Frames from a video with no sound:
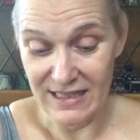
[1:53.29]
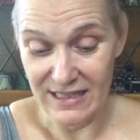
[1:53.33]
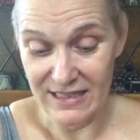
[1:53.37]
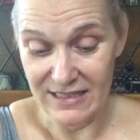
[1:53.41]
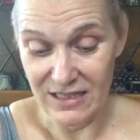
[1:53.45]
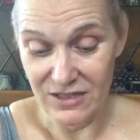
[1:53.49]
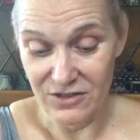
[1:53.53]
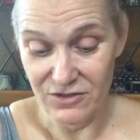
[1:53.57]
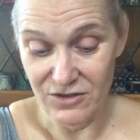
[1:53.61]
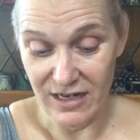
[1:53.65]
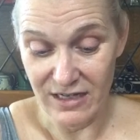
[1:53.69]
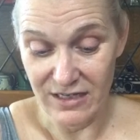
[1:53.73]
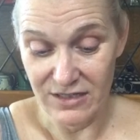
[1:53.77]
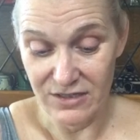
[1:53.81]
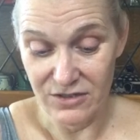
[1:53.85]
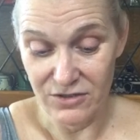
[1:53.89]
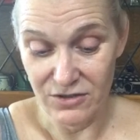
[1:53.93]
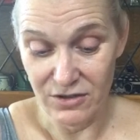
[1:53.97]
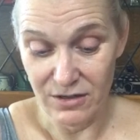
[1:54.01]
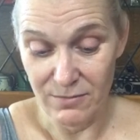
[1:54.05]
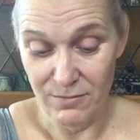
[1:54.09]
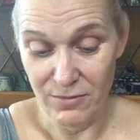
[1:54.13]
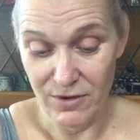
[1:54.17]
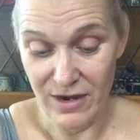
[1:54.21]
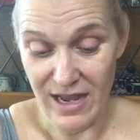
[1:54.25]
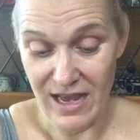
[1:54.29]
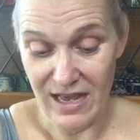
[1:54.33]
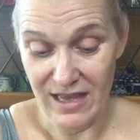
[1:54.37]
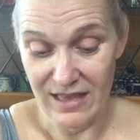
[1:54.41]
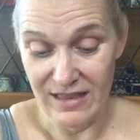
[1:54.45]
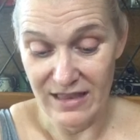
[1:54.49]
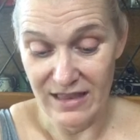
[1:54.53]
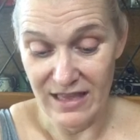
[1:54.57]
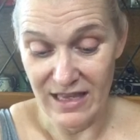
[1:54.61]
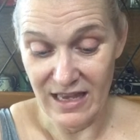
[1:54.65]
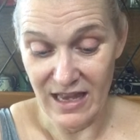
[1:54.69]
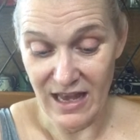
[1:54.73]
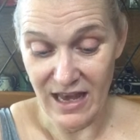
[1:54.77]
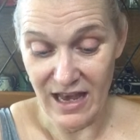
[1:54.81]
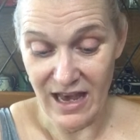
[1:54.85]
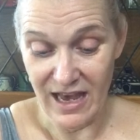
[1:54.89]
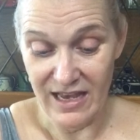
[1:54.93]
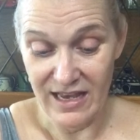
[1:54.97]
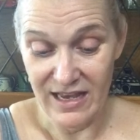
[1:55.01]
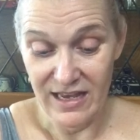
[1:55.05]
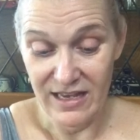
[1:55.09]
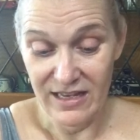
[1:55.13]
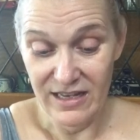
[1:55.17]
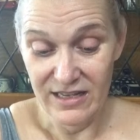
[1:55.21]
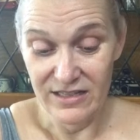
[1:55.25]
It's a drugstore brand that
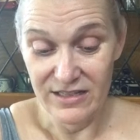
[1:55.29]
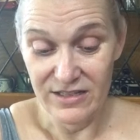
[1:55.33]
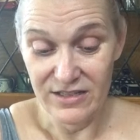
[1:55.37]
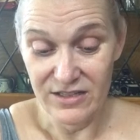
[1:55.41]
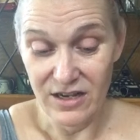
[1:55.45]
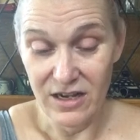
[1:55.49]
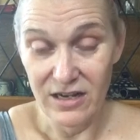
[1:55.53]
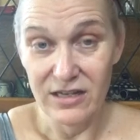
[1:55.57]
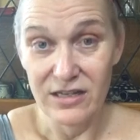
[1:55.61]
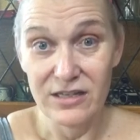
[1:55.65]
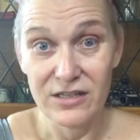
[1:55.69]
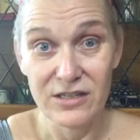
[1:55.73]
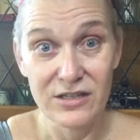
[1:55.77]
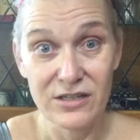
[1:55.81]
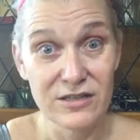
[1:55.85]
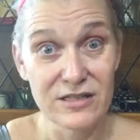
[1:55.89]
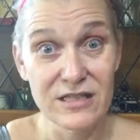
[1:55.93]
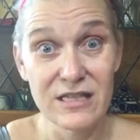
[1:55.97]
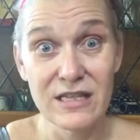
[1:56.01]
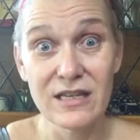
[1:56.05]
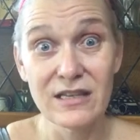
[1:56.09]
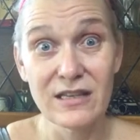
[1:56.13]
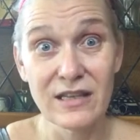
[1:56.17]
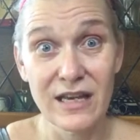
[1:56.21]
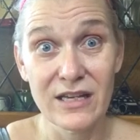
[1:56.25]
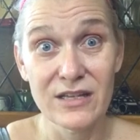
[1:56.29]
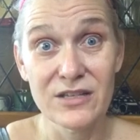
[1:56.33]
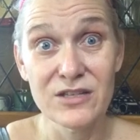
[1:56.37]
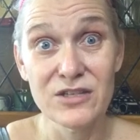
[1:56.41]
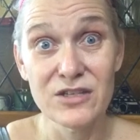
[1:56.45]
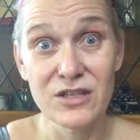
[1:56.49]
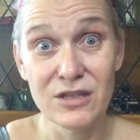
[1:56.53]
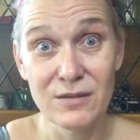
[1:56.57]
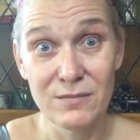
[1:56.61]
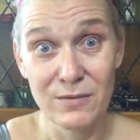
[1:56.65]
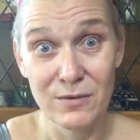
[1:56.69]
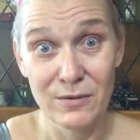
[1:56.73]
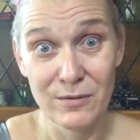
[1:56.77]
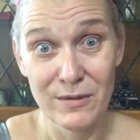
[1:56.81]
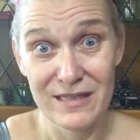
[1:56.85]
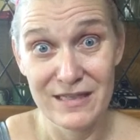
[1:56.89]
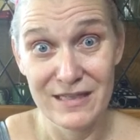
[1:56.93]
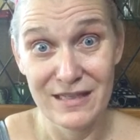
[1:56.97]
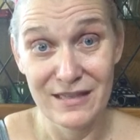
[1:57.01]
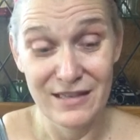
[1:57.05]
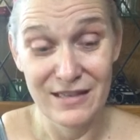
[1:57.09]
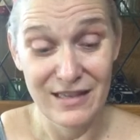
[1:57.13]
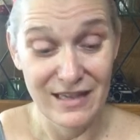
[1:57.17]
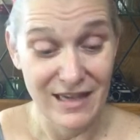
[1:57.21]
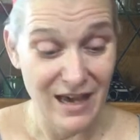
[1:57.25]
I started using like super
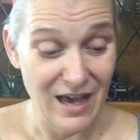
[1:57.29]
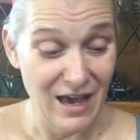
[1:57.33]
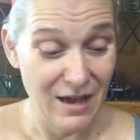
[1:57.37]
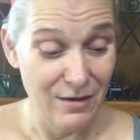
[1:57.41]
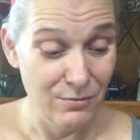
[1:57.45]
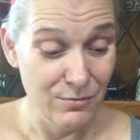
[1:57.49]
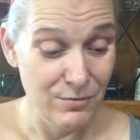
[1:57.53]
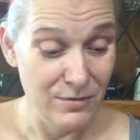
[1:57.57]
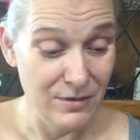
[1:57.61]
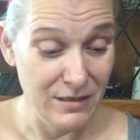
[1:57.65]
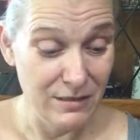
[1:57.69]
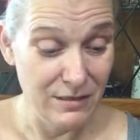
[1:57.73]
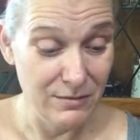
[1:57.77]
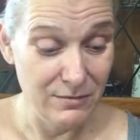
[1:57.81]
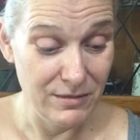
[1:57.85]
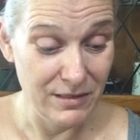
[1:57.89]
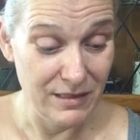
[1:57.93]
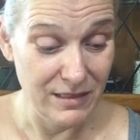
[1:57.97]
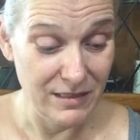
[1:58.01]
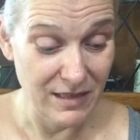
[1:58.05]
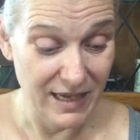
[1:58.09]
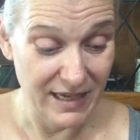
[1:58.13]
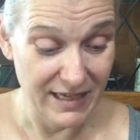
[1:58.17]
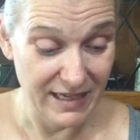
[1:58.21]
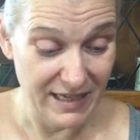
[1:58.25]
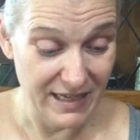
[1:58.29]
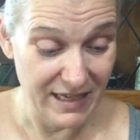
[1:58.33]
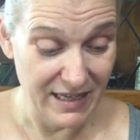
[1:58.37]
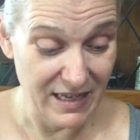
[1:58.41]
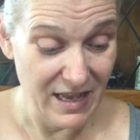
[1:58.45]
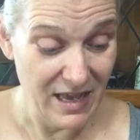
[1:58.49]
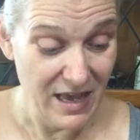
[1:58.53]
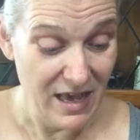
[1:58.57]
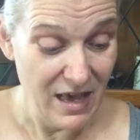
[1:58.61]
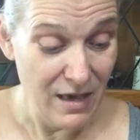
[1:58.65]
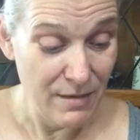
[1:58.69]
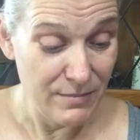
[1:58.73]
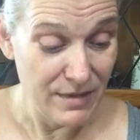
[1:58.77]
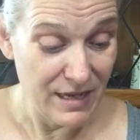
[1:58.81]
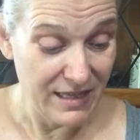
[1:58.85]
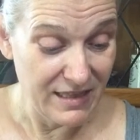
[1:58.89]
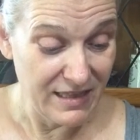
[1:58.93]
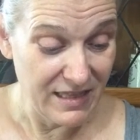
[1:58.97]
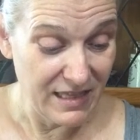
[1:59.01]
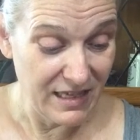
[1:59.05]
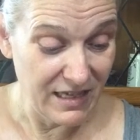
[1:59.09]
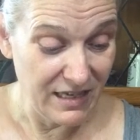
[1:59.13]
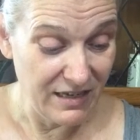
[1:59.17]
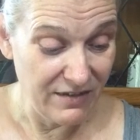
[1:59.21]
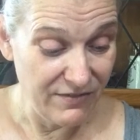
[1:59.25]
recently. I really, really like it. But I
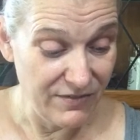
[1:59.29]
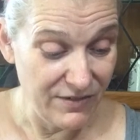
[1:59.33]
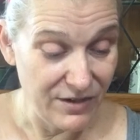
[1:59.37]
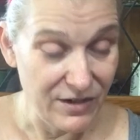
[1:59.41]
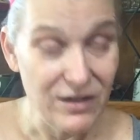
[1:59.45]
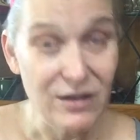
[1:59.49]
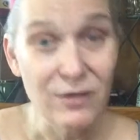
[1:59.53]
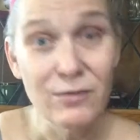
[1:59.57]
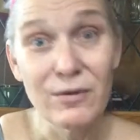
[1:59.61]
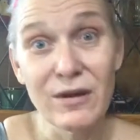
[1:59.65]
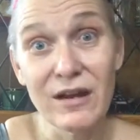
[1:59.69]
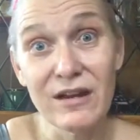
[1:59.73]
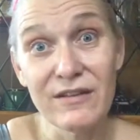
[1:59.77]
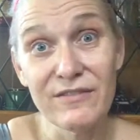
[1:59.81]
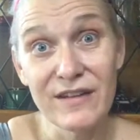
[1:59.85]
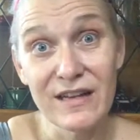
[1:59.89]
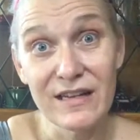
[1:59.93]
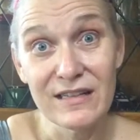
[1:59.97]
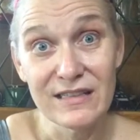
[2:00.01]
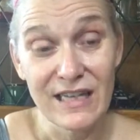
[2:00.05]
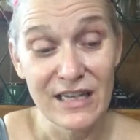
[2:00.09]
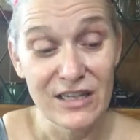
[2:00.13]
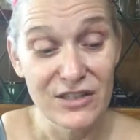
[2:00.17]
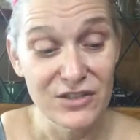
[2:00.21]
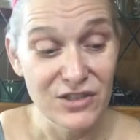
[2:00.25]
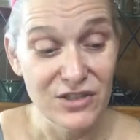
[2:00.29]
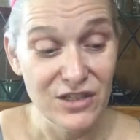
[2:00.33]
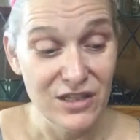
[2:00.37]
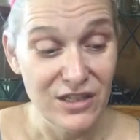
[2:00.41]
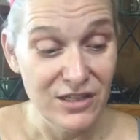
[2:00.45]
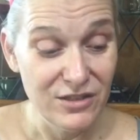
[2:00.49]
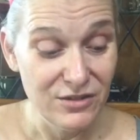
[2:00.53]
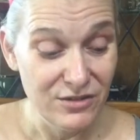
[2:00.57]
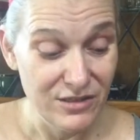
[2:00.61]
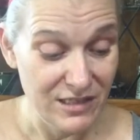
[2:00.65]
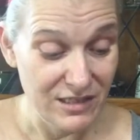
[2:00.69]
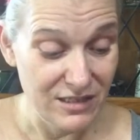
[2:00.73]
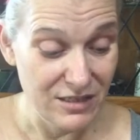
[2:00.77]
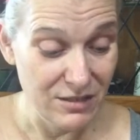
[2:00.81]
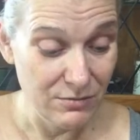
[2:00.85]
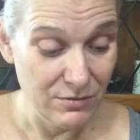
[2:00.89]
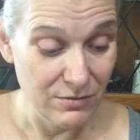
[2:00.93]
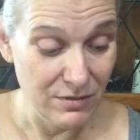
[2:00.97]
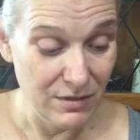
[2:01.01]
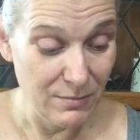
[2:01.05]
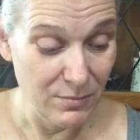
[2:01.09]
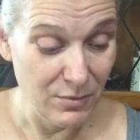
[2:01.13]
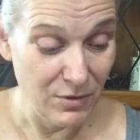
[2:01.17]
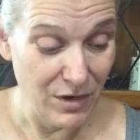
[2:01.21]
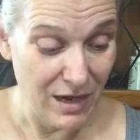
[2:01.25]
think if you're going to wear foundation, you need to
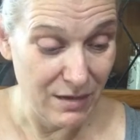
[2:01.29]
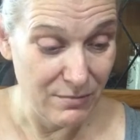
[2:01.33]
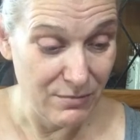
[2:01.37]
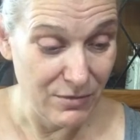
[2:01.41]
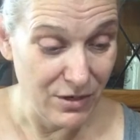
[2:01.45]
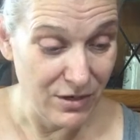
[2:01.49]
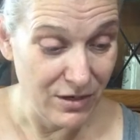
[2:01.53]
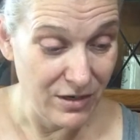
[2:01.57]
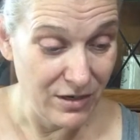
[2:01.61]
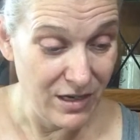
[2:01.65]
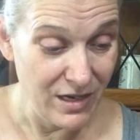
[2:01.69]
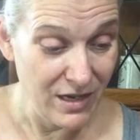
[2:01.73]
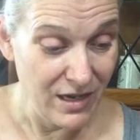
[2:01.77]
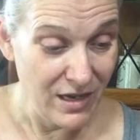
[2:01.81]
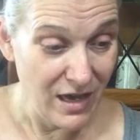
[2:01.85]
wear primer.